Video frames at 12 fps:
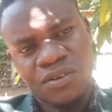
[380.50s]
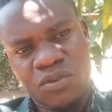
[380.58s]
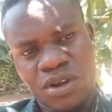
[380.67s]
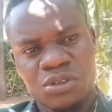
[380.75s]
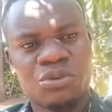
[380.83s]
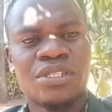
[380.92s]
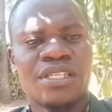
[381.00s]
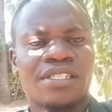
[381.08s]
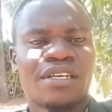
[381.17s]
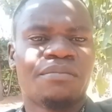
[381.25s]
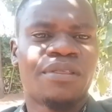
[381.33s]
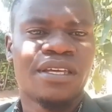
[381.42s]
When you see
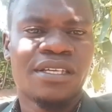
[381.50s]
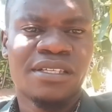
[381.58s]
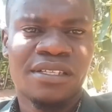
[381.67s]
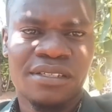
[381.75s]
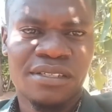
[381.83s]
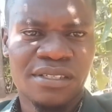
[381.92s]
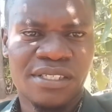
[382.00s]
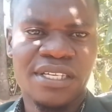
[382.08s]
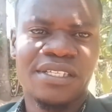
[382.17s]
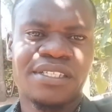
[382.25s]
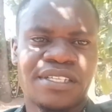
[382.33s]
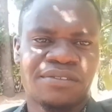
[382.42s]
something
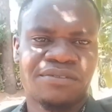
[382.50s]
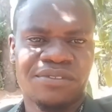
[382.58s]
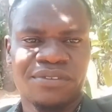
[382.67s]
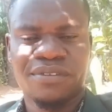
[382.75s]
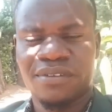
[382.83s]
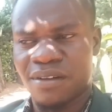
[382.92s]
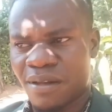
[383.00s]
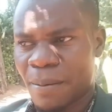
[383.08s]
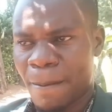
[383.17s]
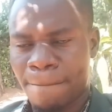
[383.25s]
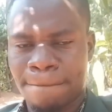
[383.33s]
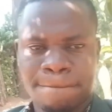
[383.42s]
sensitive,
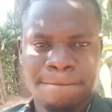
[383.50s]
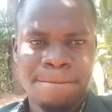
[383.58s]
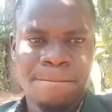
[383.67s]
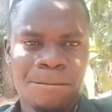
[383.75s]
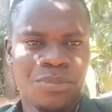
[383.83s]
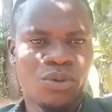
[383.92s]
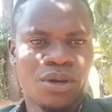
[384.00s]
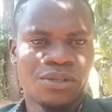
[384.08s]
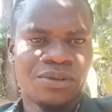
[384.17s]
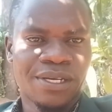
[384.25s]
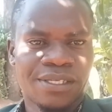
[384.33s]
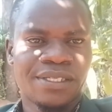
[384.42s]
you
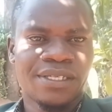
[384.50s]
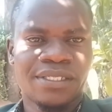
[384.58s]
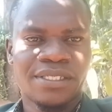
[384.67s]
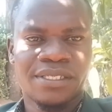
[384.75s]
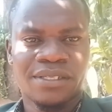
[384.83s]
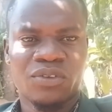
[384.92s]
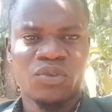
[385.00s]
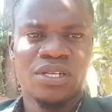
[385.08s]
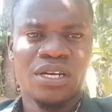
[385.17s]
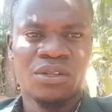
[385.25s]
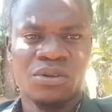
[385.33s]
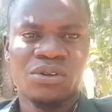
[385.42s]
address it
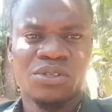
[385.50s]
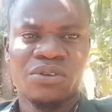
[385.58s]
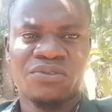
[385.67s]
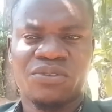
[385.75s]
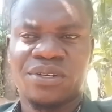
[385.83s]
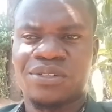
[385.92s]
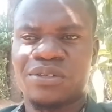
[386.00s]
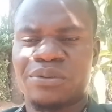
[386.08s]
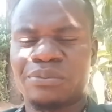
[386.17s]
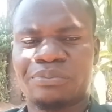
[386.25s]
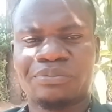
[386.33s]
with a note of wisdom.